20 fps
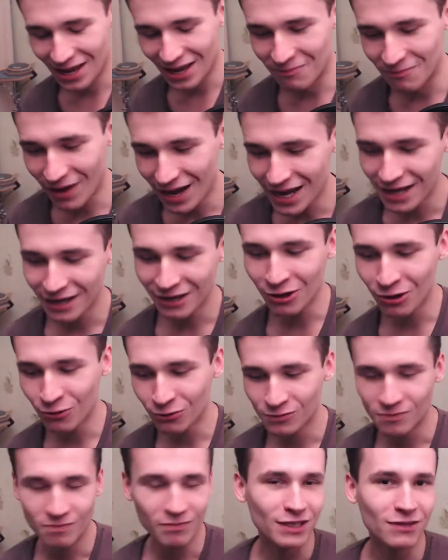My
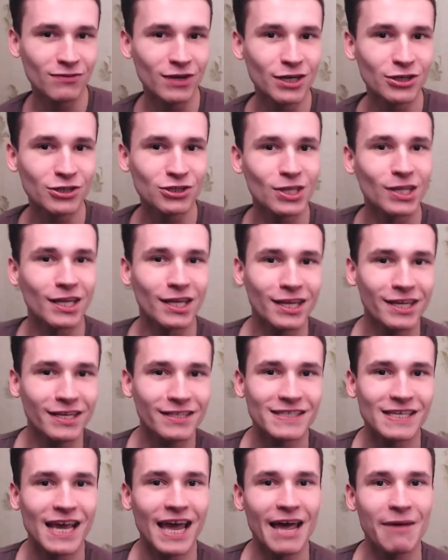own motivation
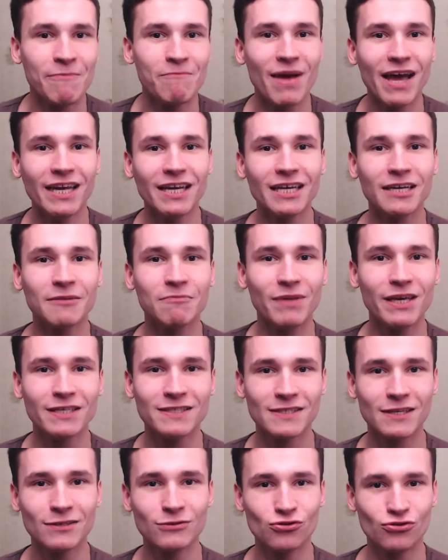is a manic
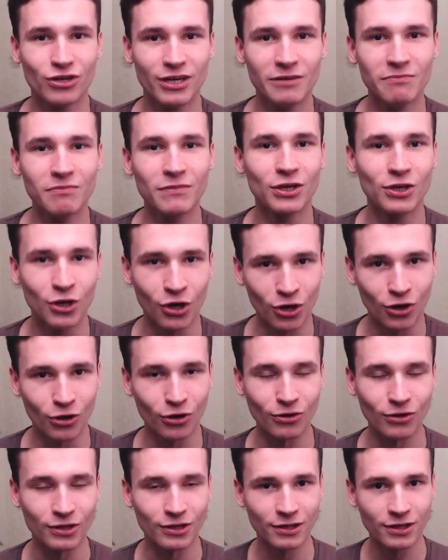pixie dream
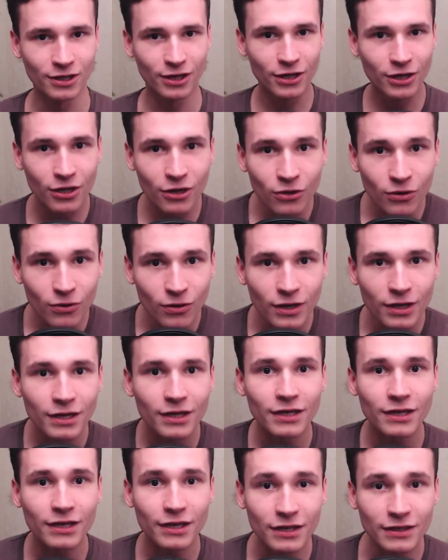girl. Who
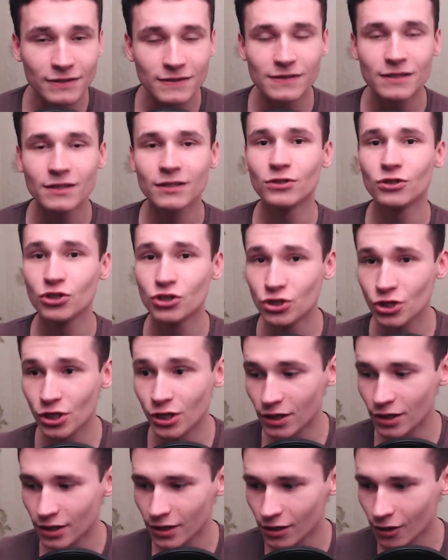is
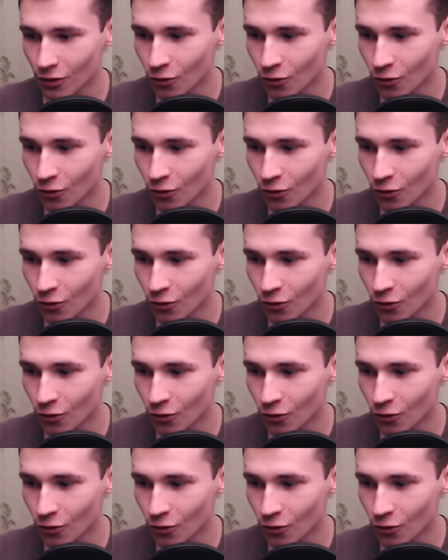she?